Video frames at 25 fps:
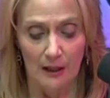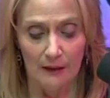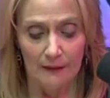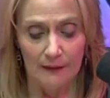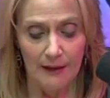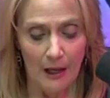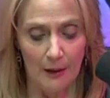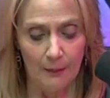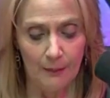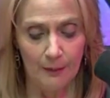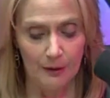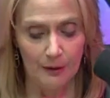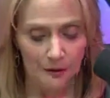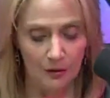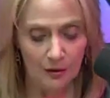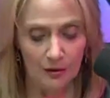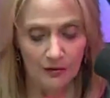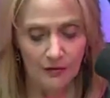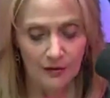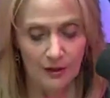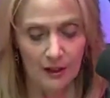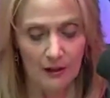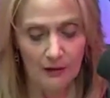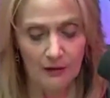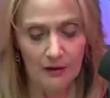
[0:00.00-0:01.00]
Now
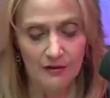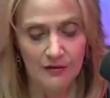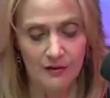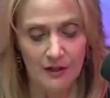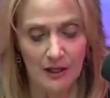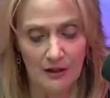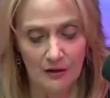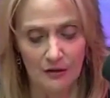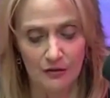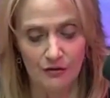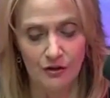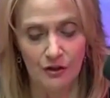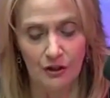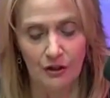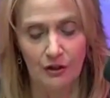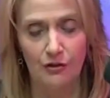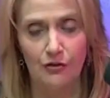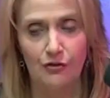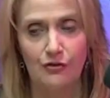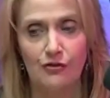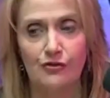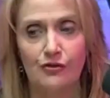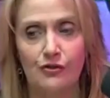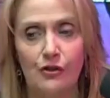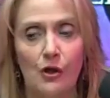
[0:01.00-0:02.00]
because Aries energy
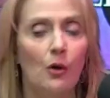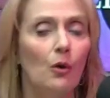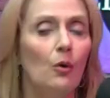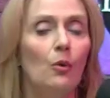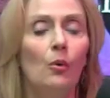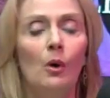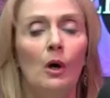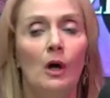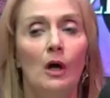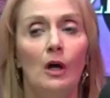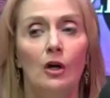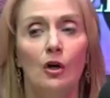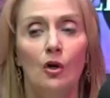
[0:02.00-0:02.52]
is so